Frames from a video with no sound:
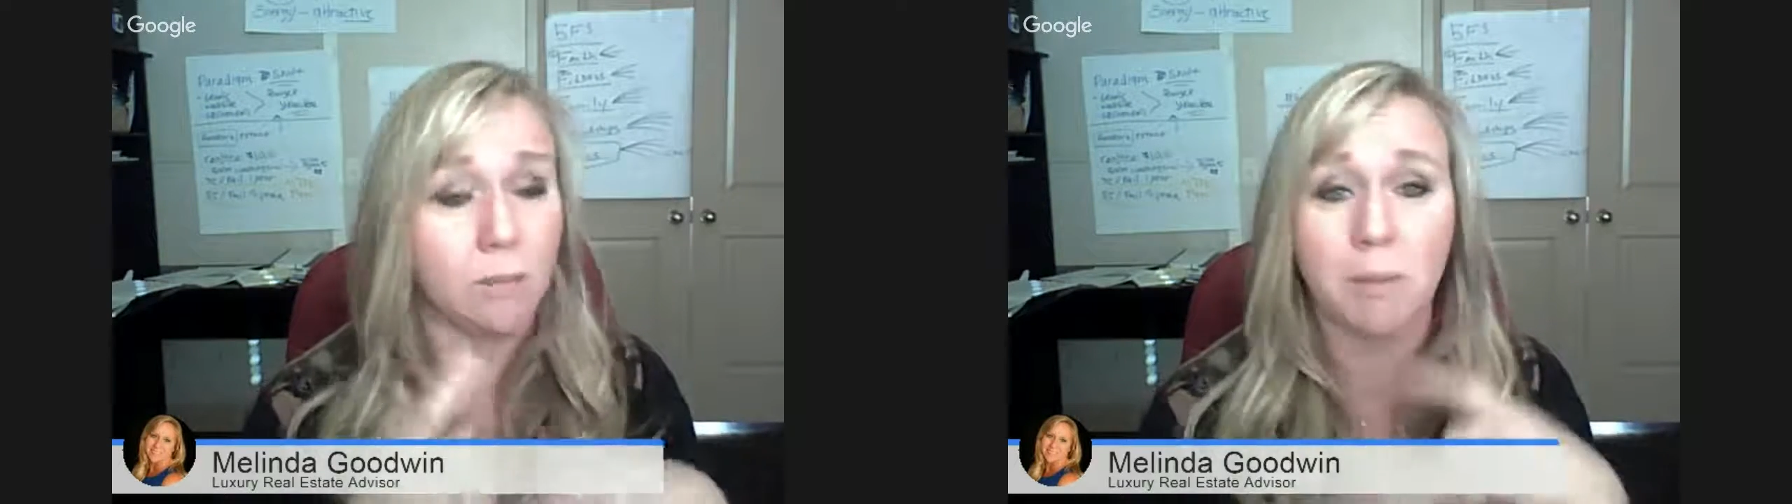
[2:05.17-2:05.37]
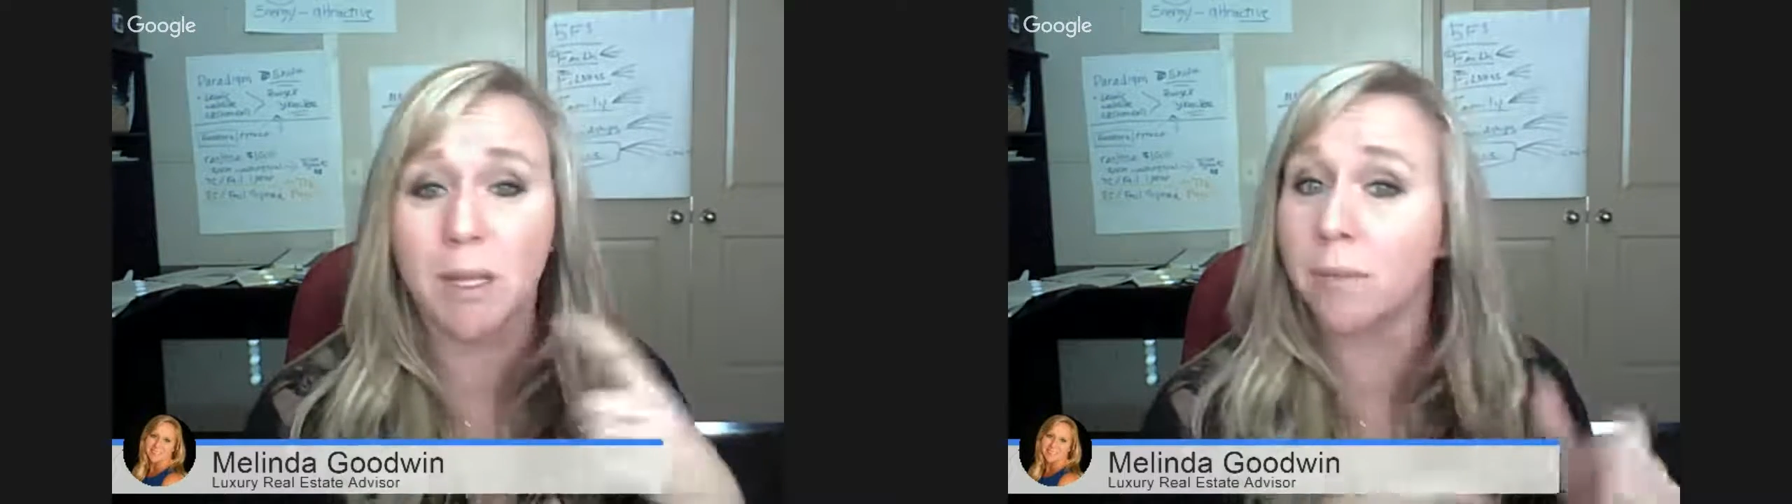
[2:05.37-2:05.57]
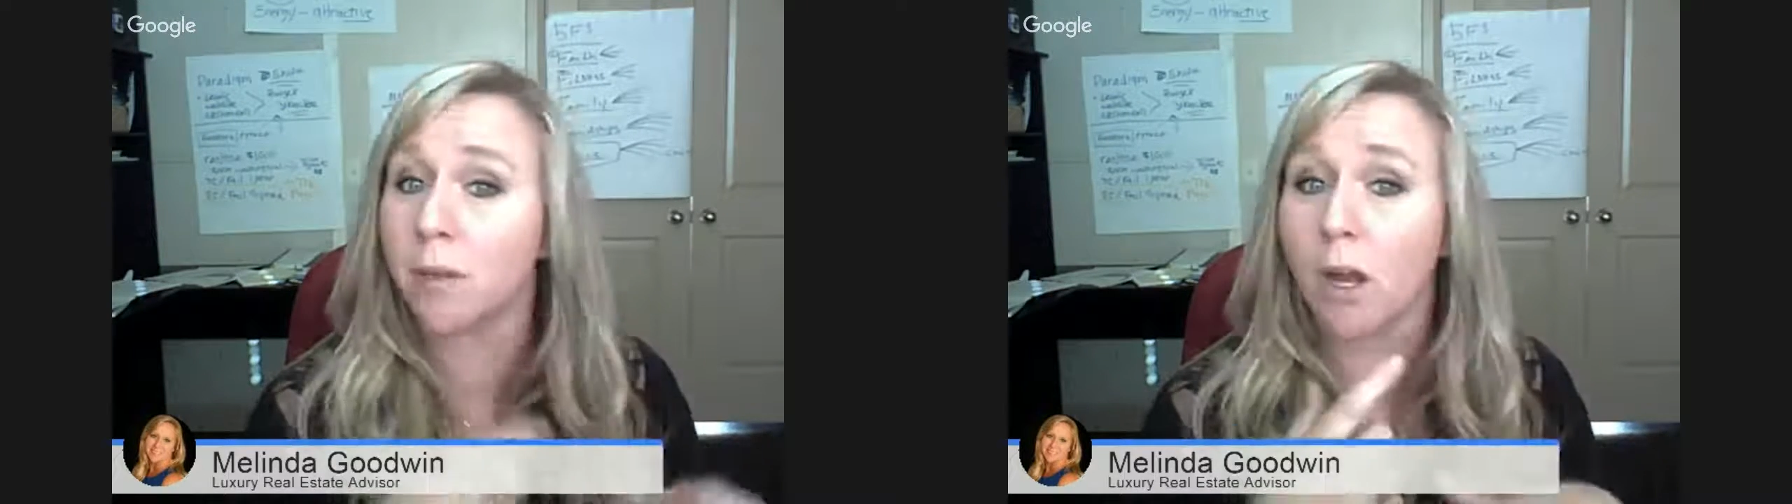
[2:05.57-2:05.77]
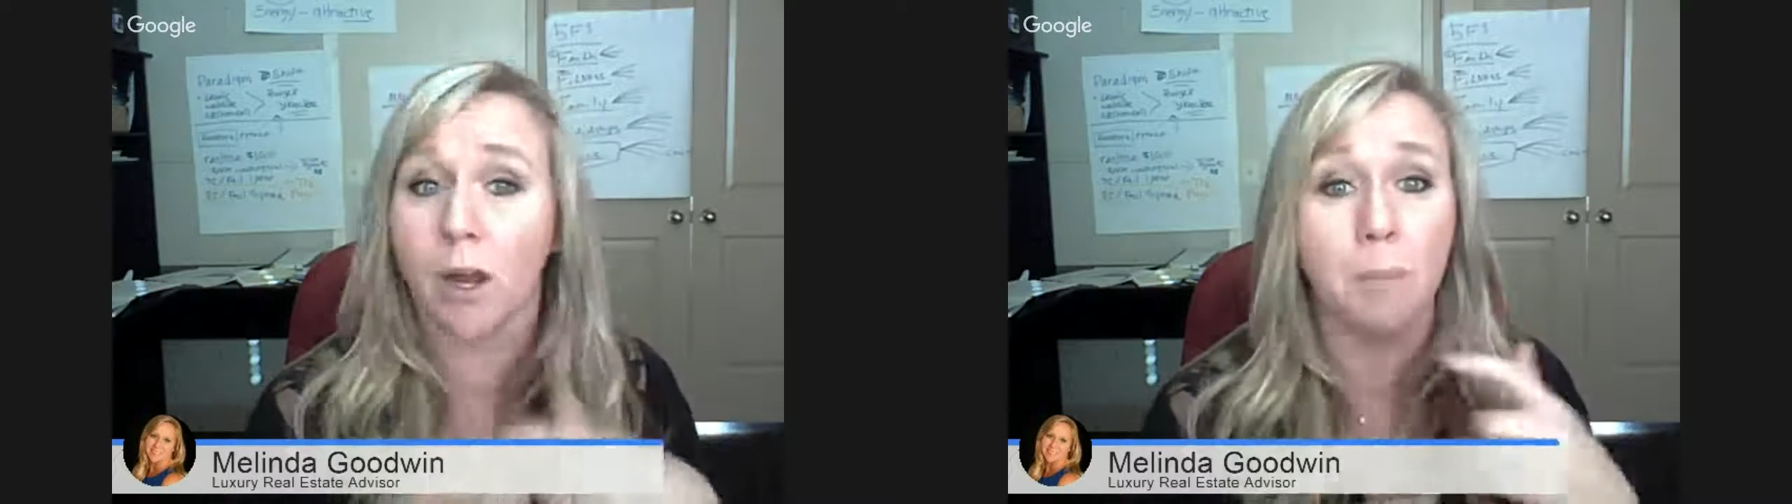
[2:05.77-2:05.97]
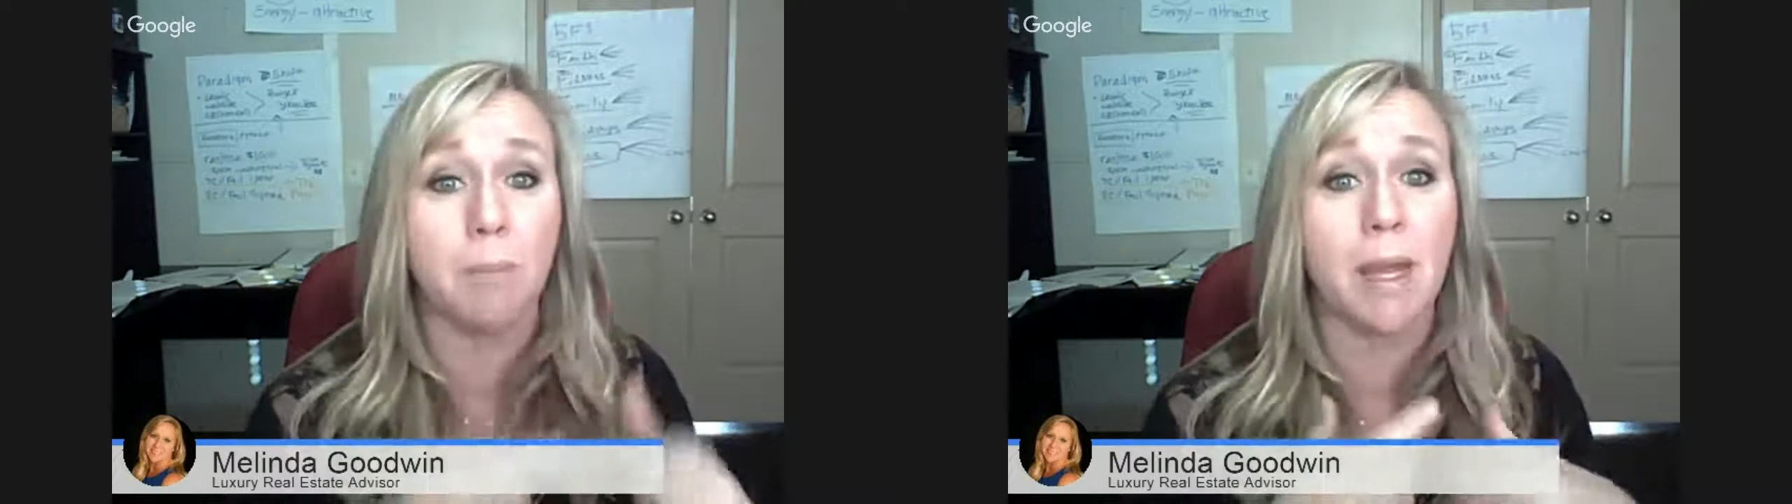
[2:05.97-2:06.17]
People
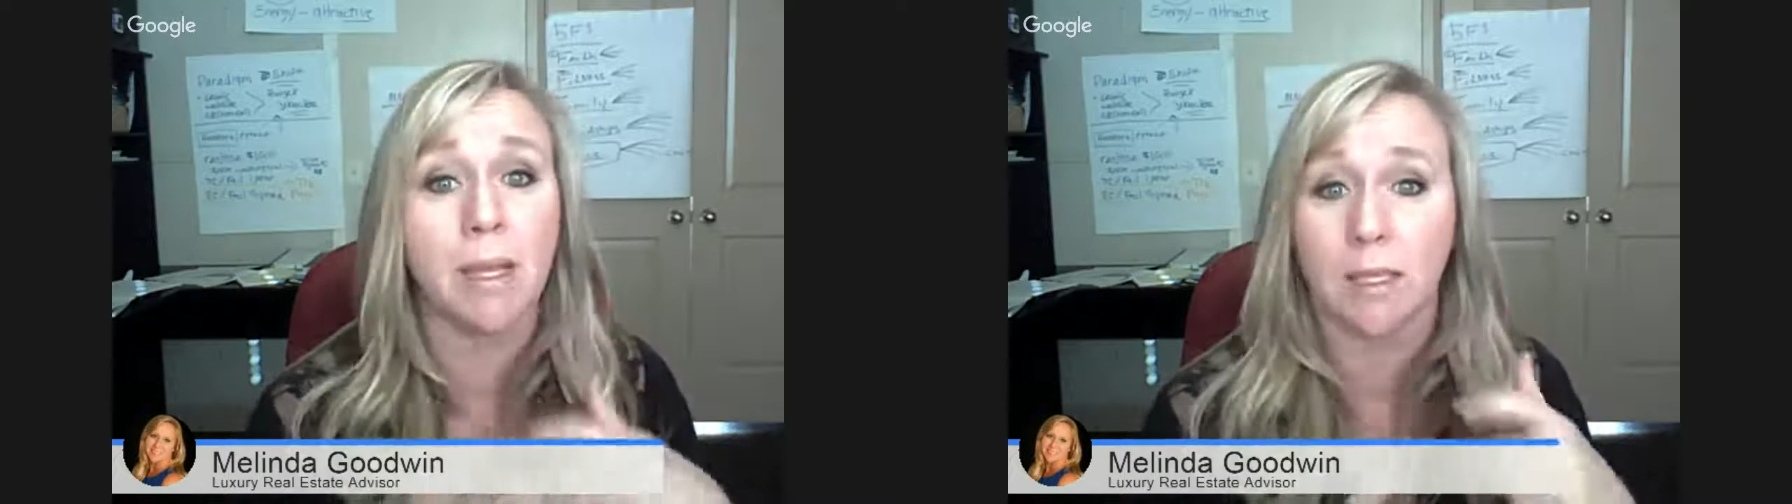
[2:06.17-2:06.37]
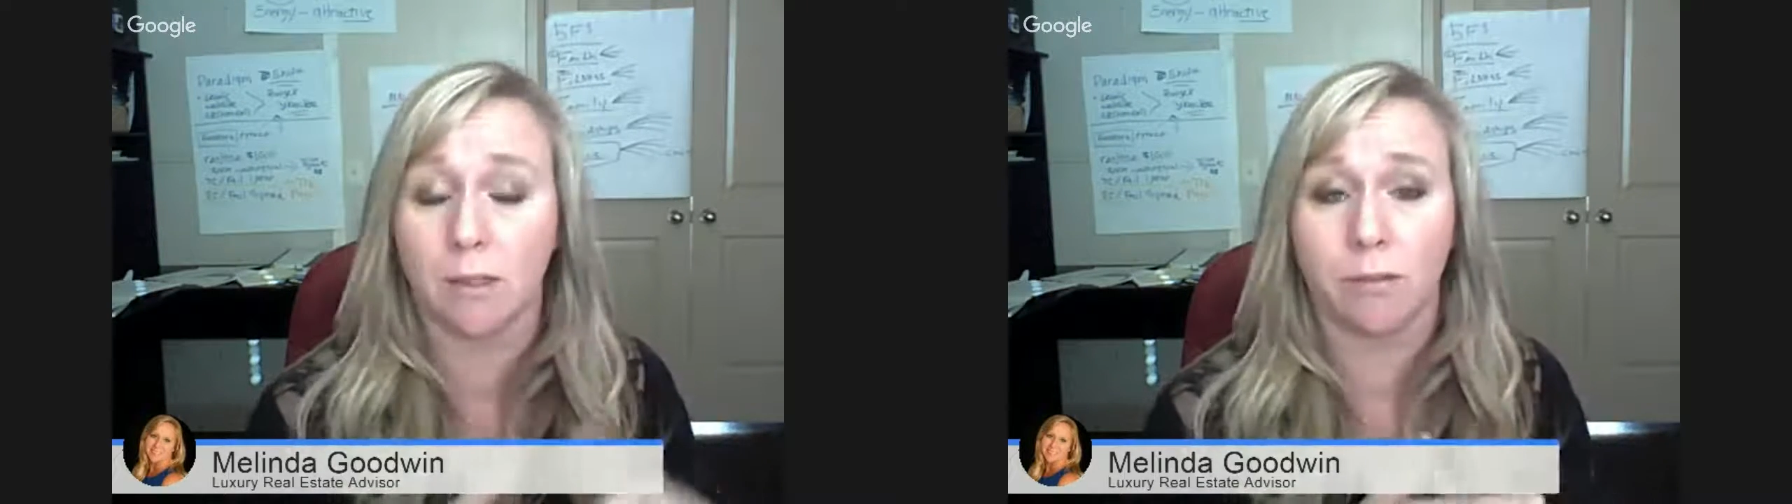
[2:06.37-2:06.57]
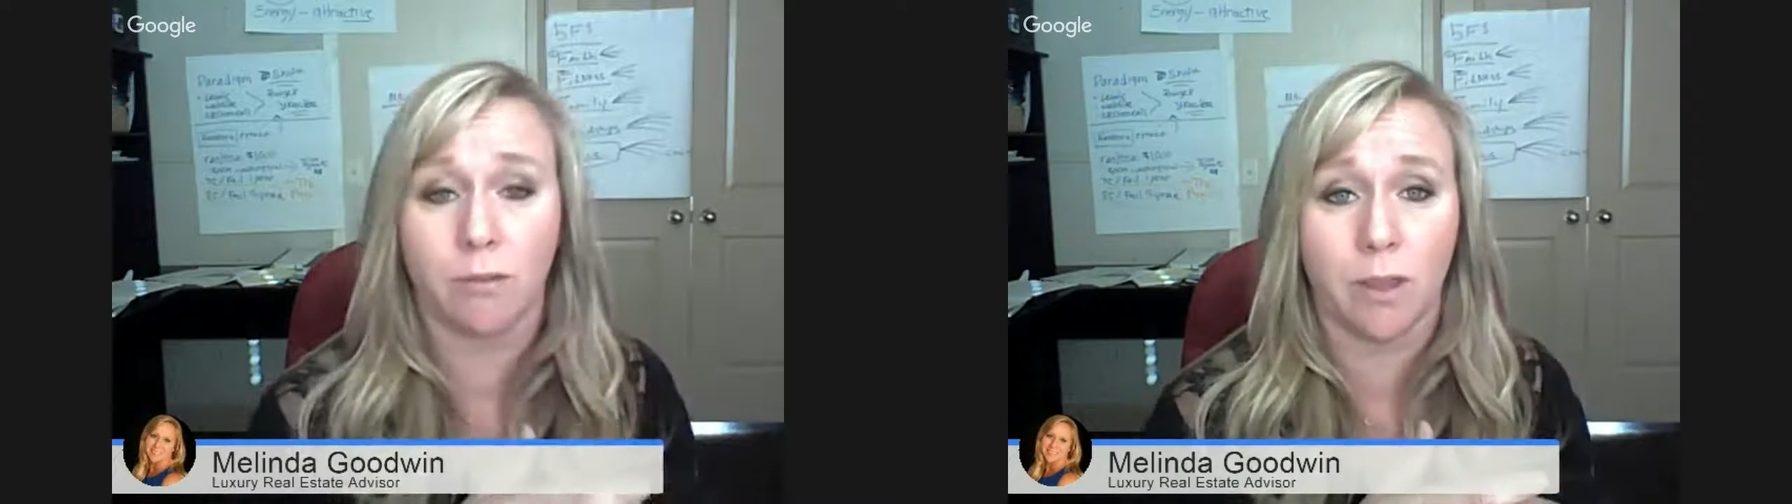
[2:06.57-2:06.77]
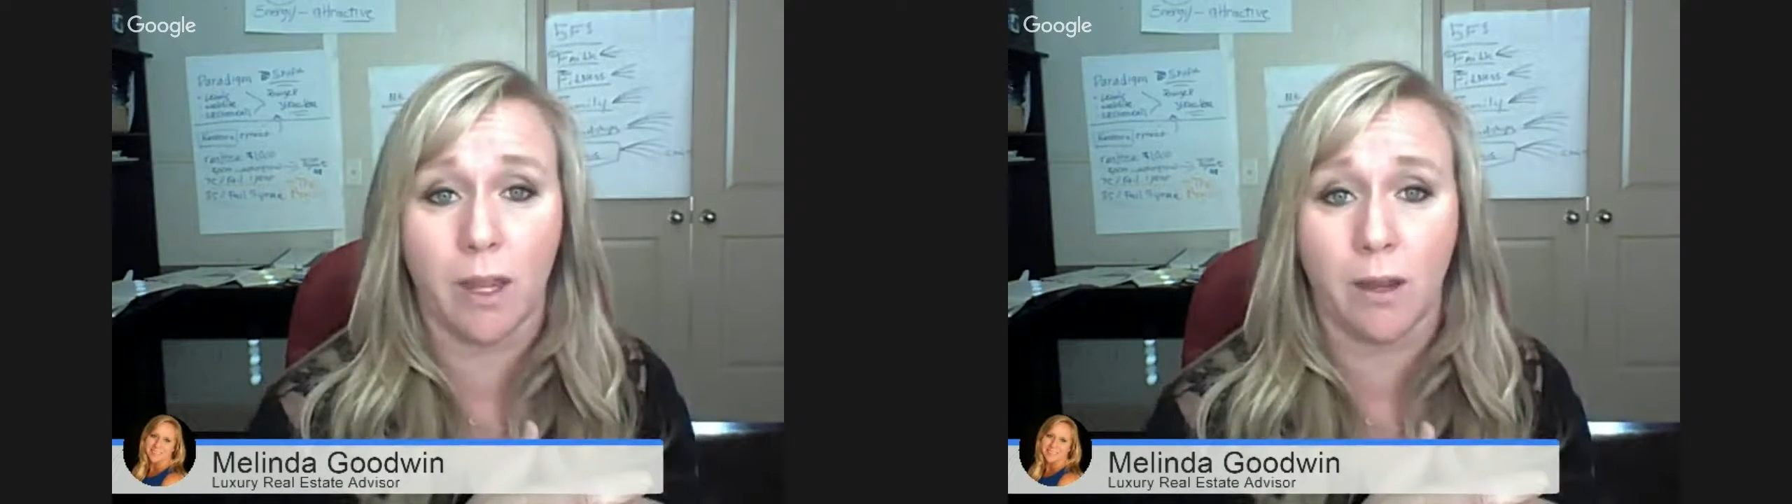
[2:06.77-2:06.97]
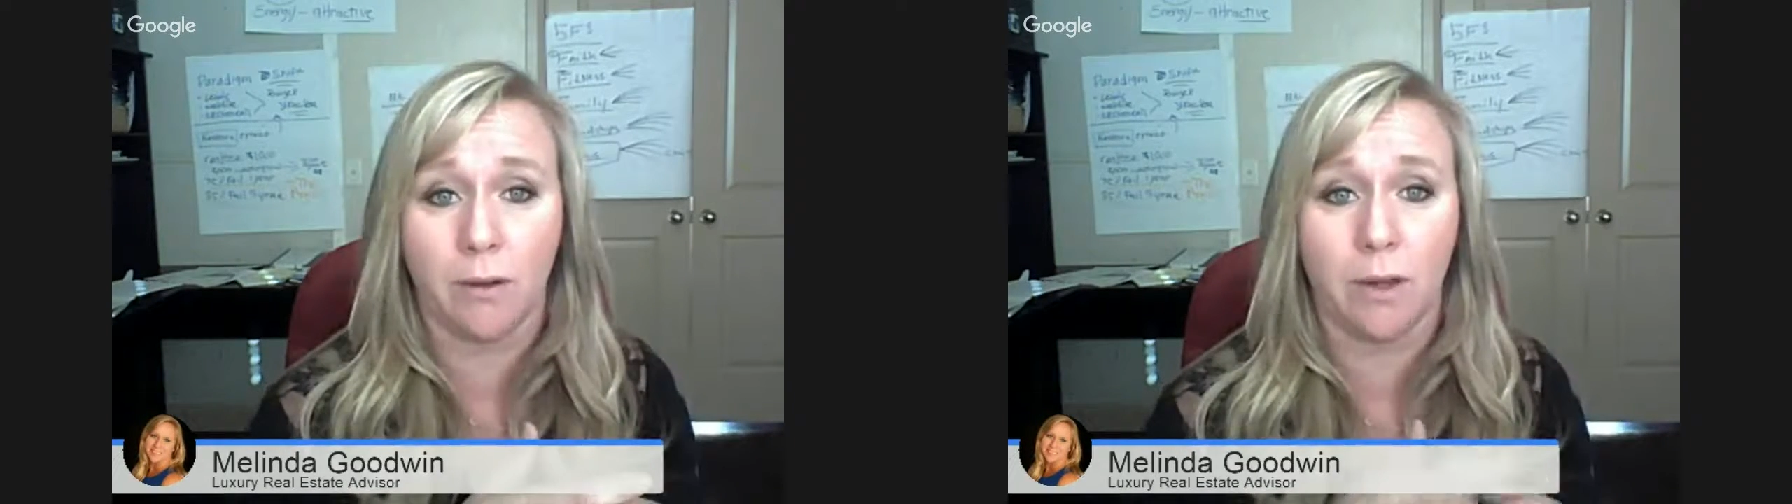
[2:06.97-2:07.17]
are begging for
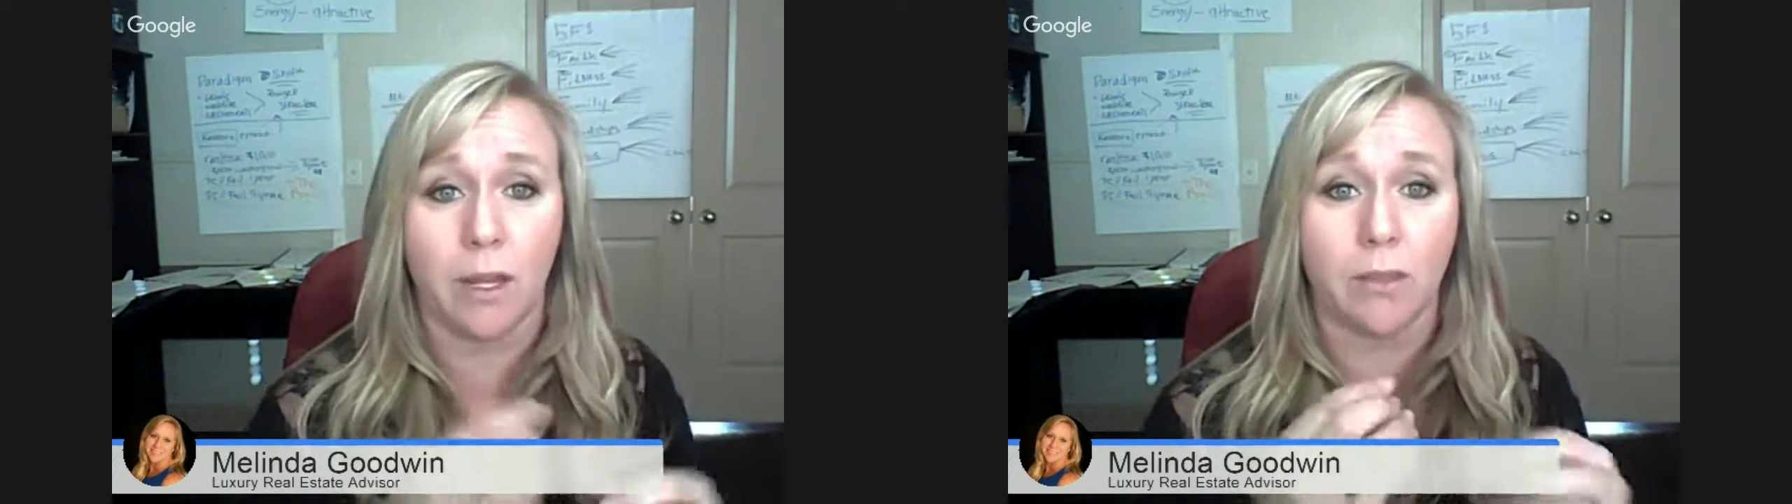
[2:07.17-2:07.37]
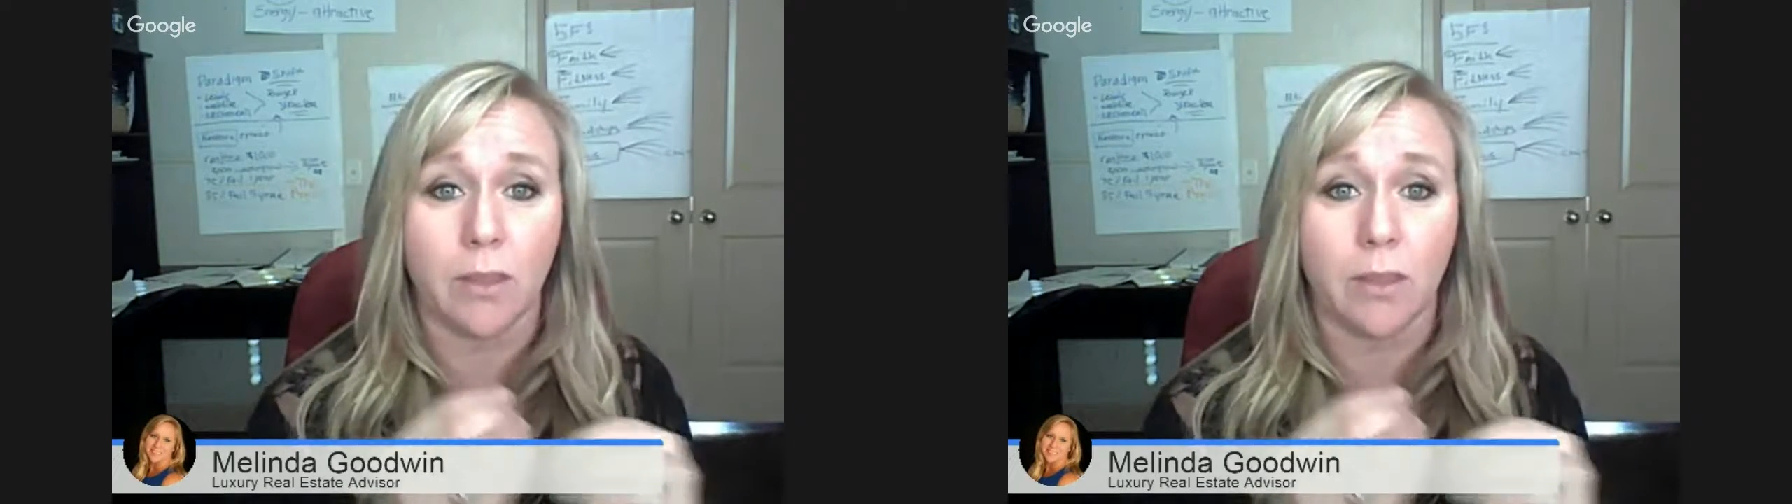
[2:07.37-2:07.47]
that area.